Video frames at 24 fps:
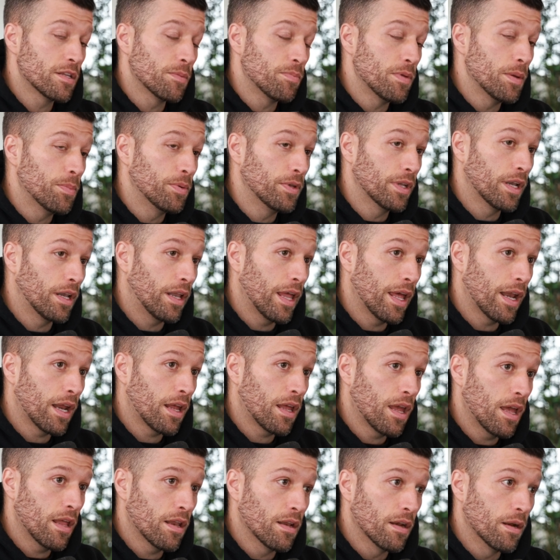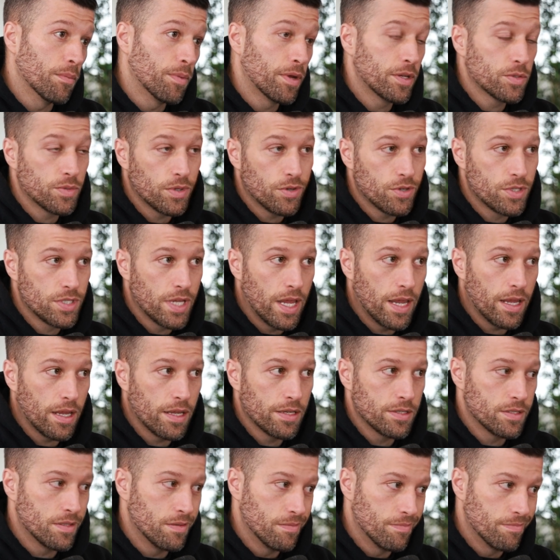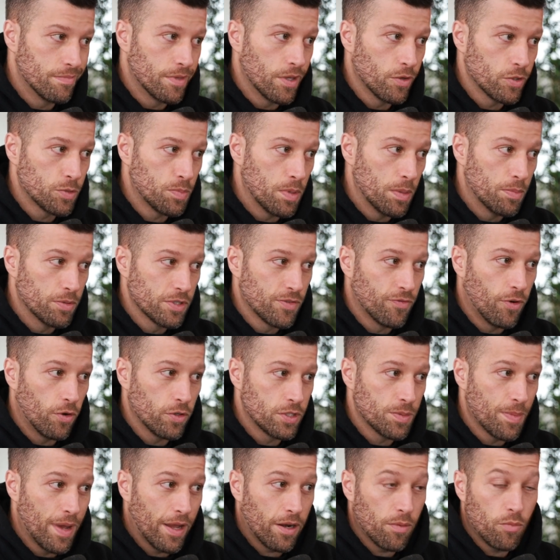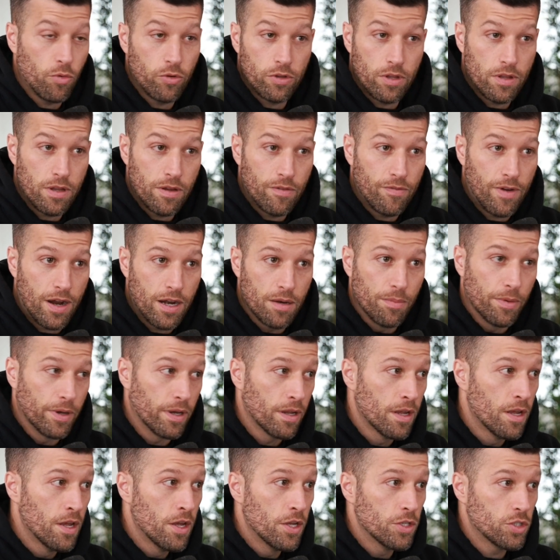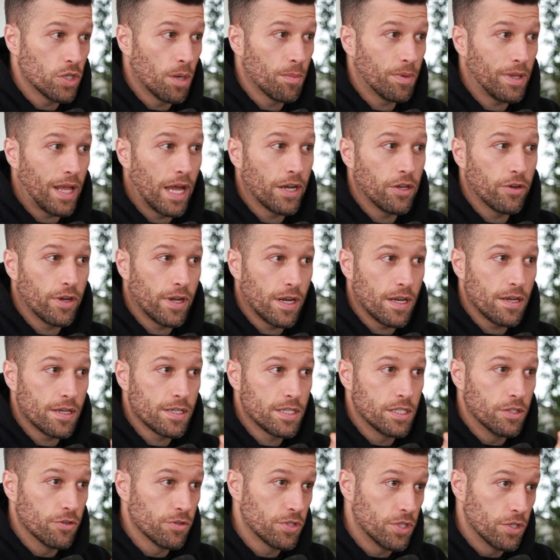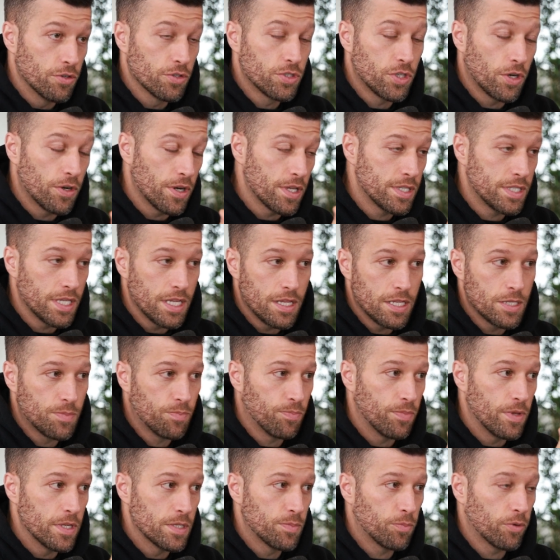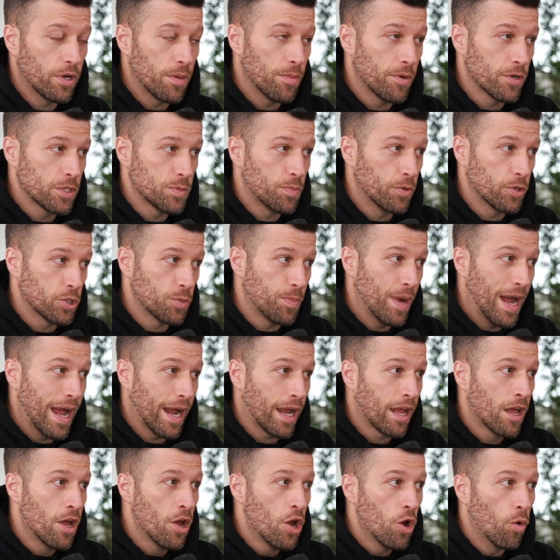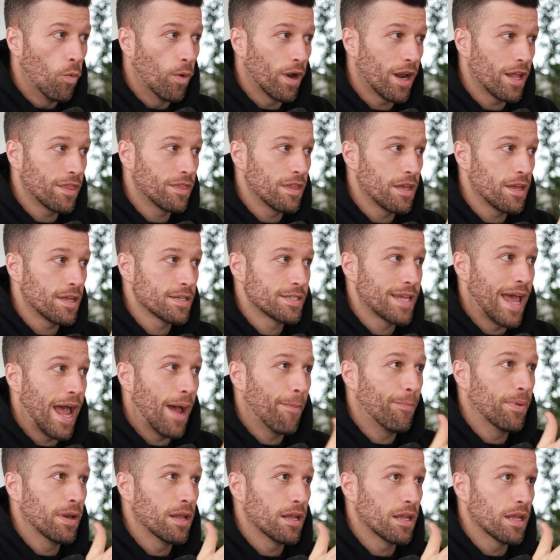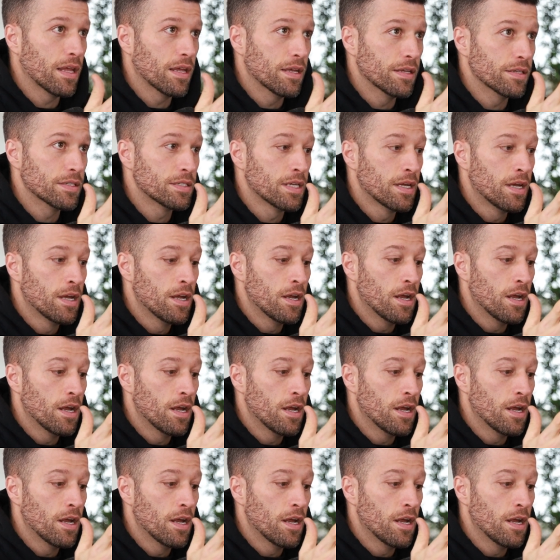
to the people in Atlantic Canada, because what you're saying is those people's votes matter more than the environment. So I'm glad you're starting to see these premiers push back. What I think is happening is